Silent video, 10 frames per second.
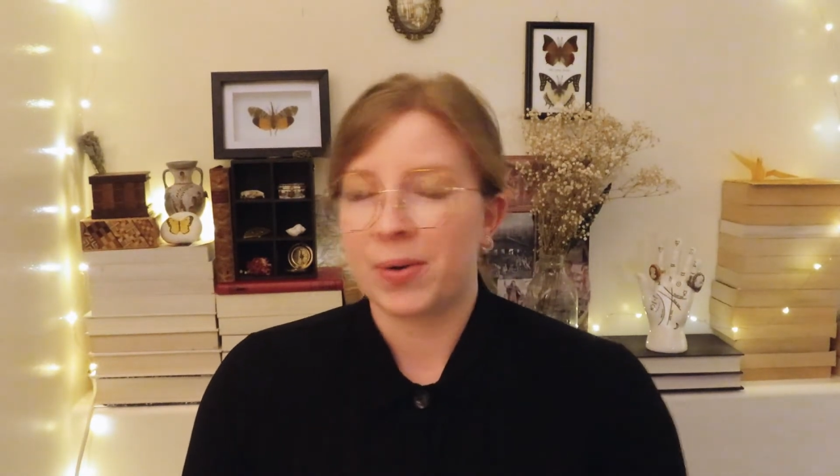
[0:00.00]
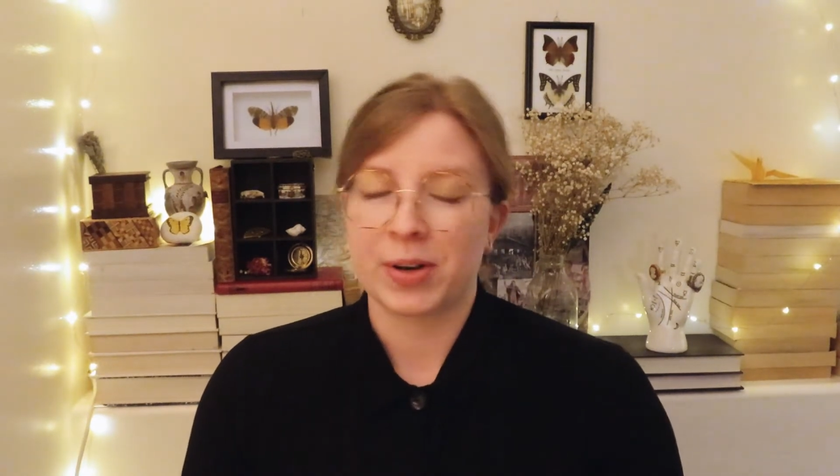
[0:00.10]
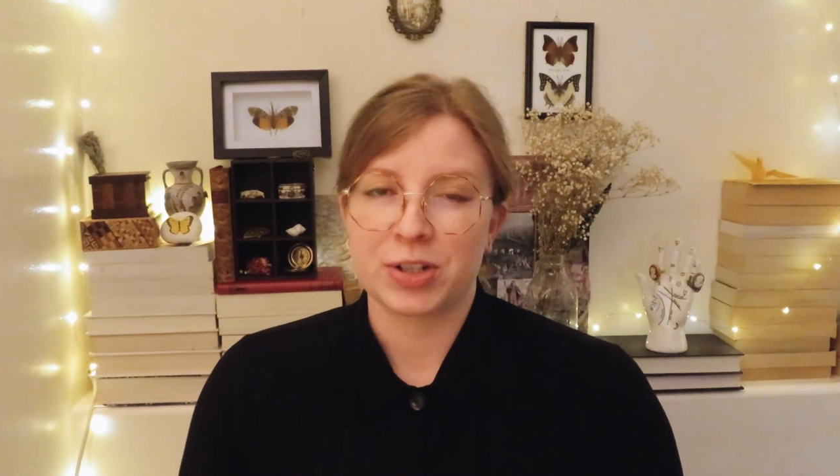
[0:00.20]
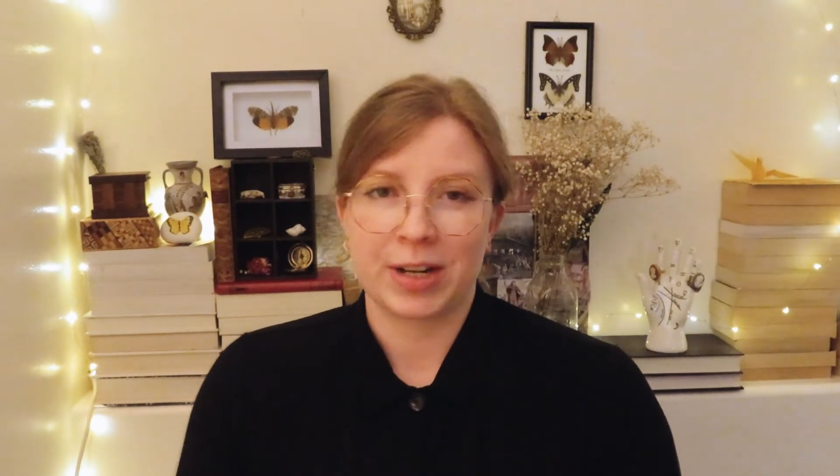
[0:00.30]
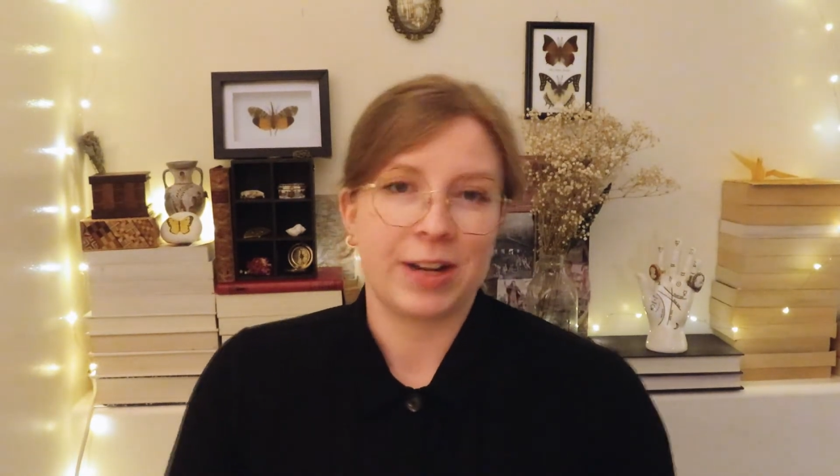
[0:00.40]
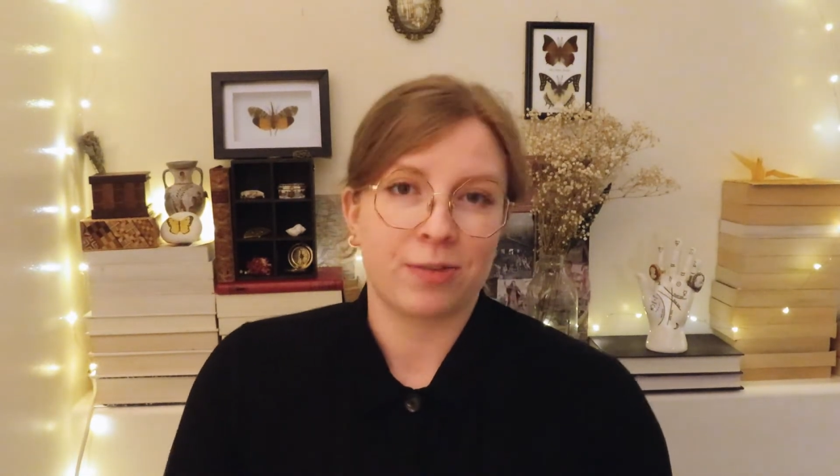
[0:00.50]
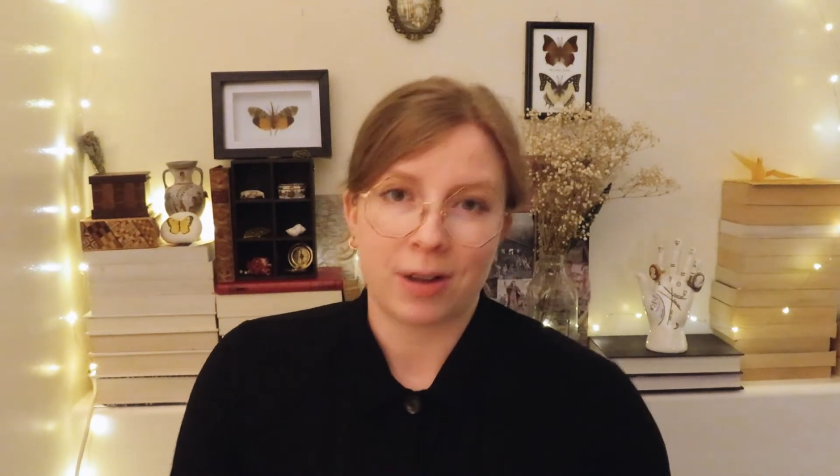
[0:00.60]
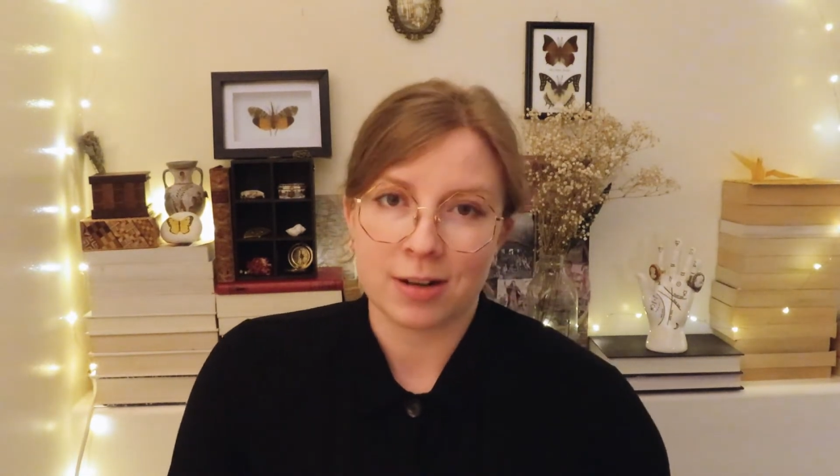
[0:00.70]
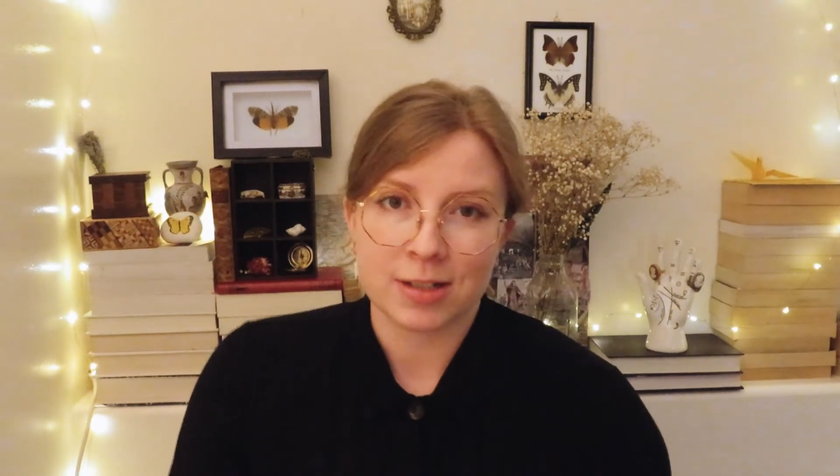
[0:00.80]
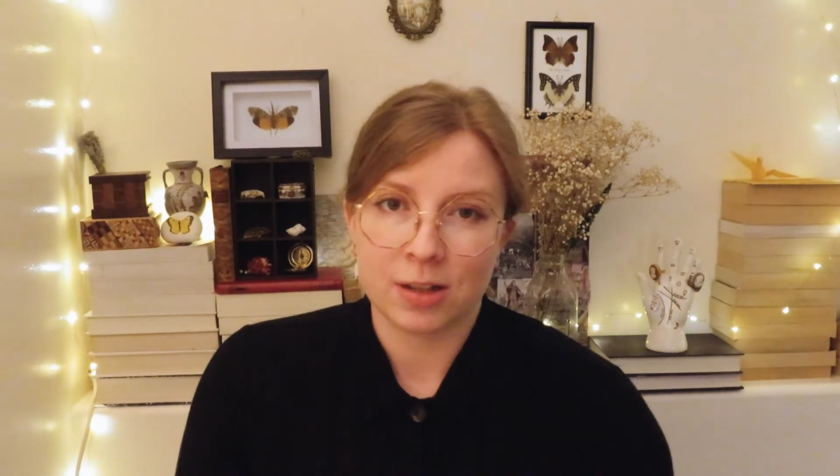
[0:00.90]
or shiny
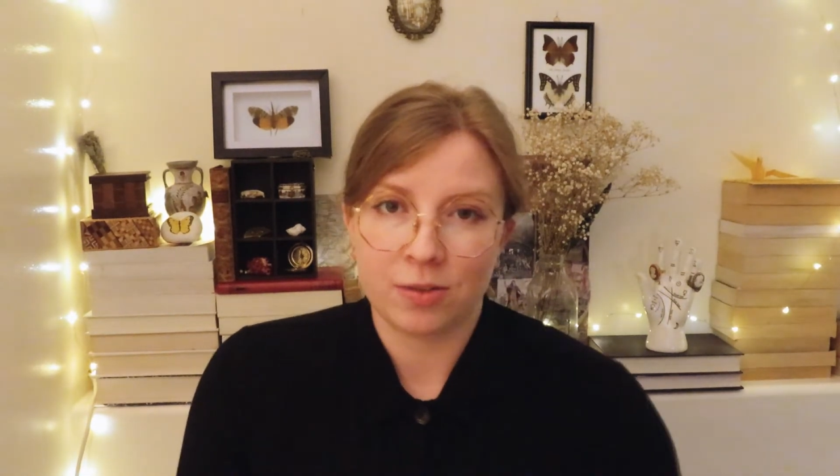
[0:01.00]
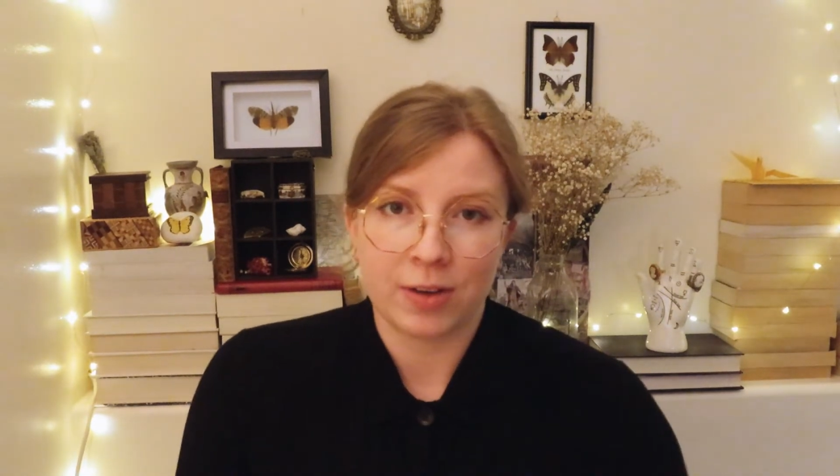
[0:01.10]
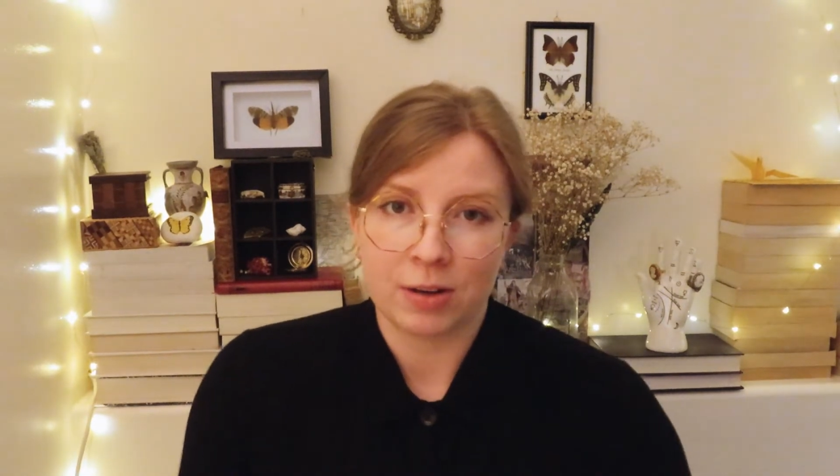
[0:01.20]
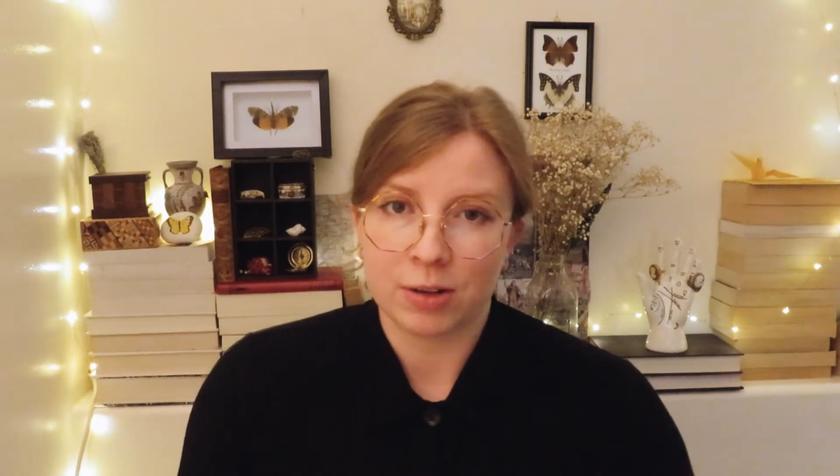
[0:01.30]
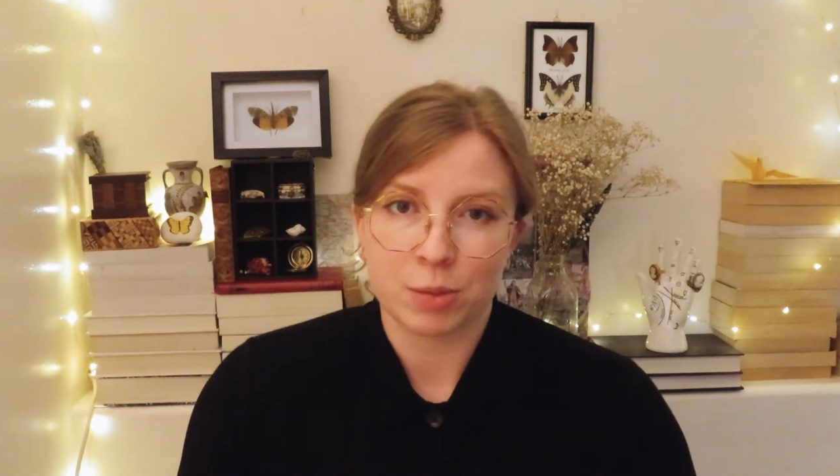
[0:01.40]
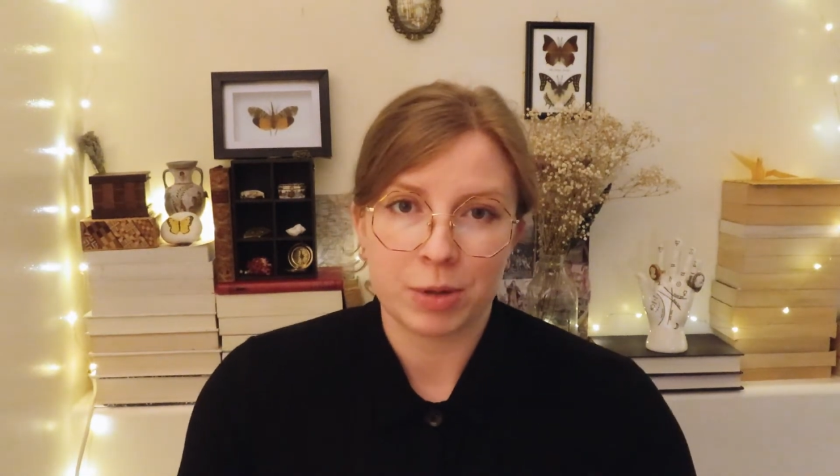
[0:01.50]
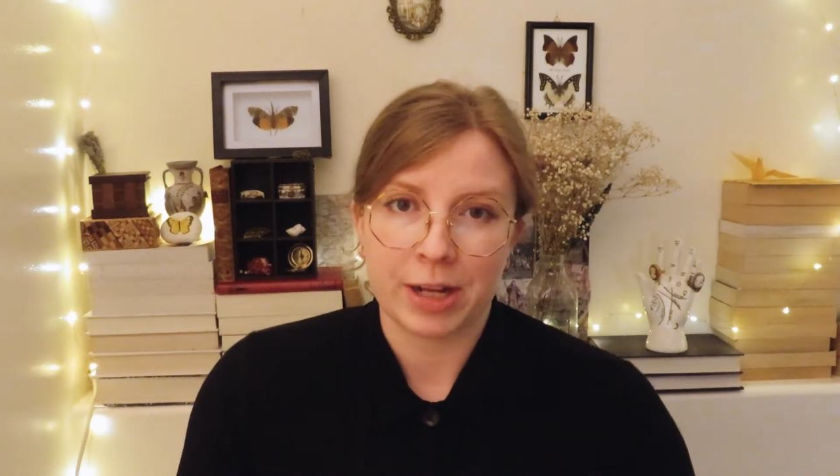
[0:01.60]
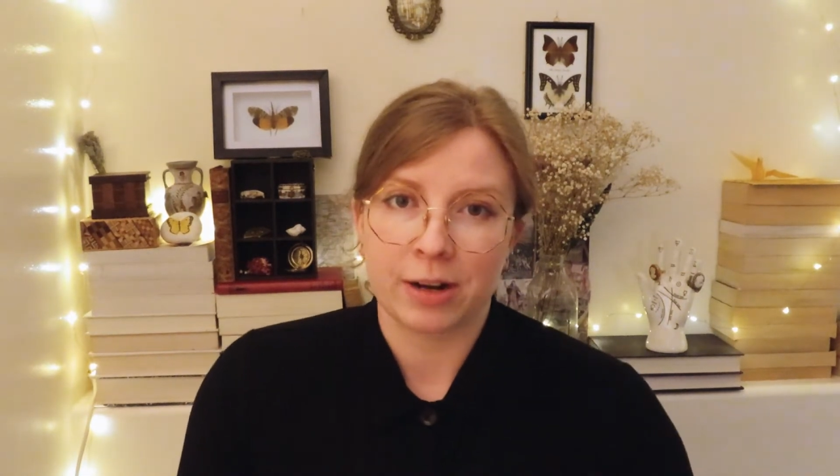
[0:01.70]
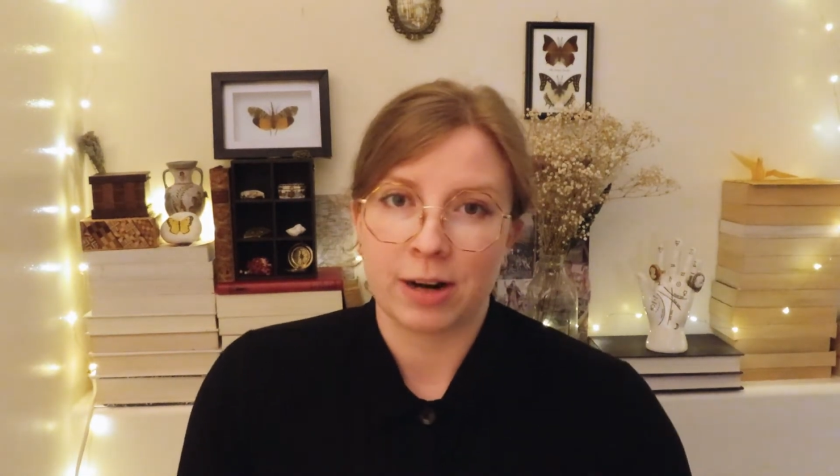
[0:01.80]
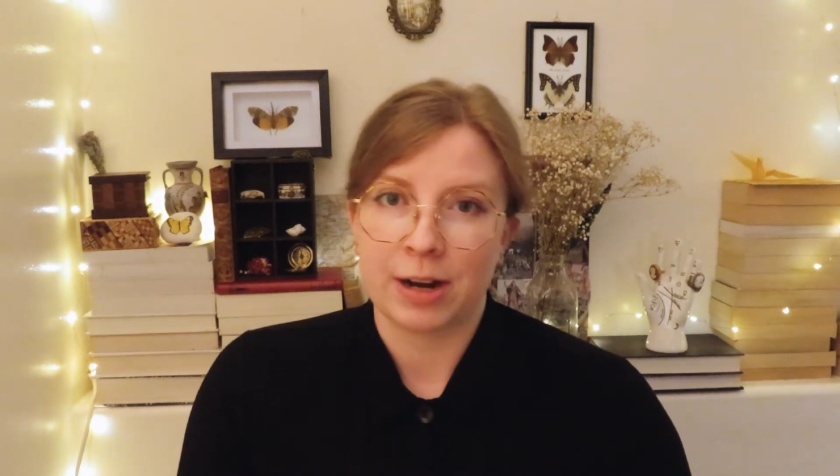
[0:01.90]
rocks that you found on the
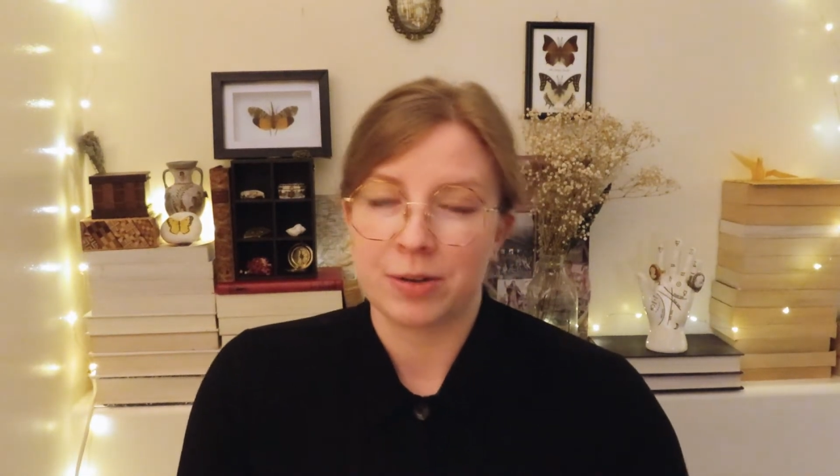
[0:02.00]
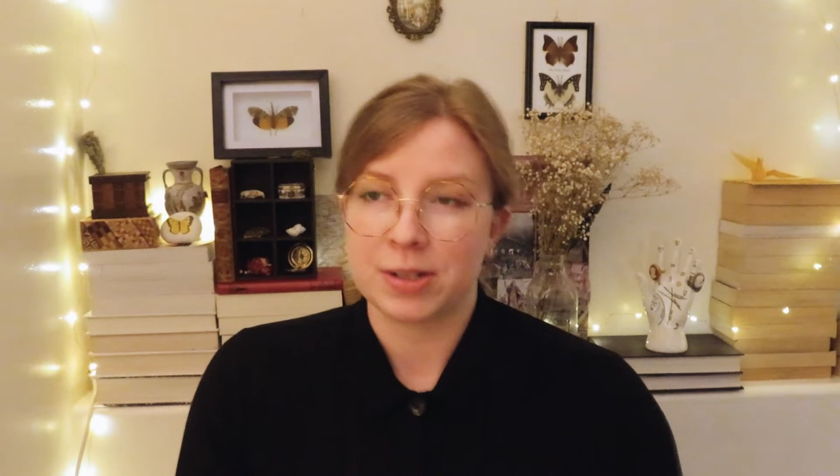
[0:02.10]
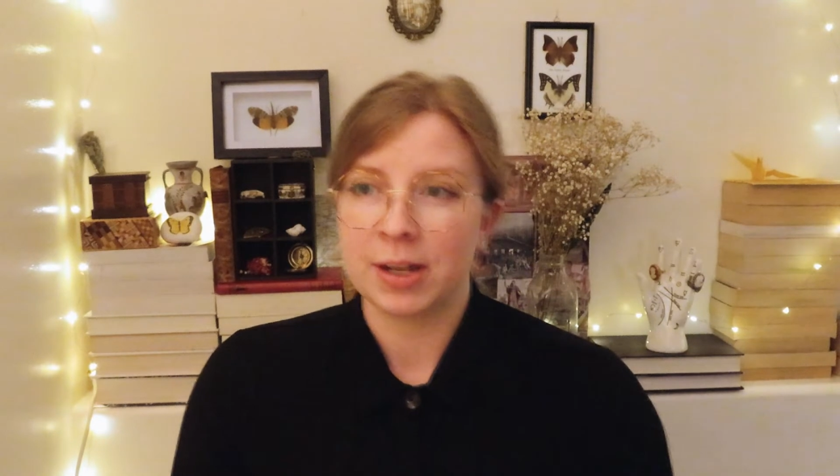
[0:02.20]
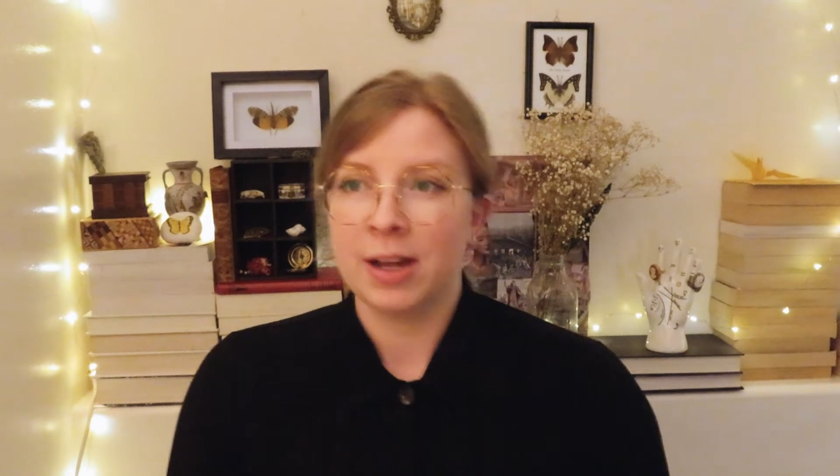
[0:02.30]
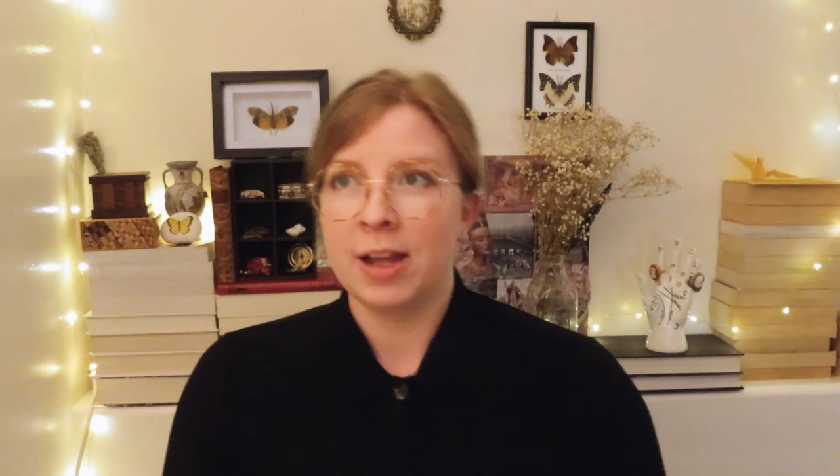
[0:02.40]
playground,